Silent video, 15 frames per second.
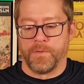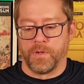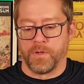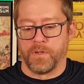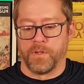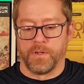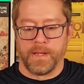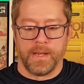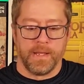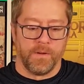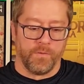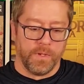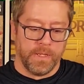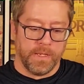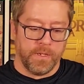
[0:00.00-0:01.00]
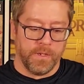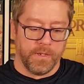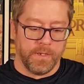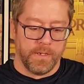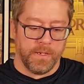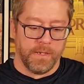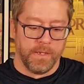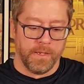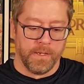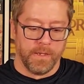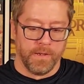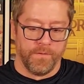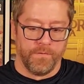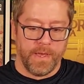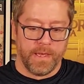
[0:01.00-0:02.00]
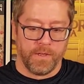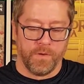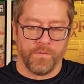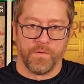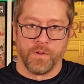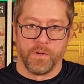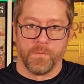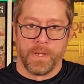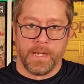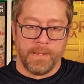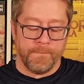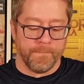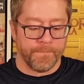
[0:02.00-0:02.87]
You're getting really good value for your money.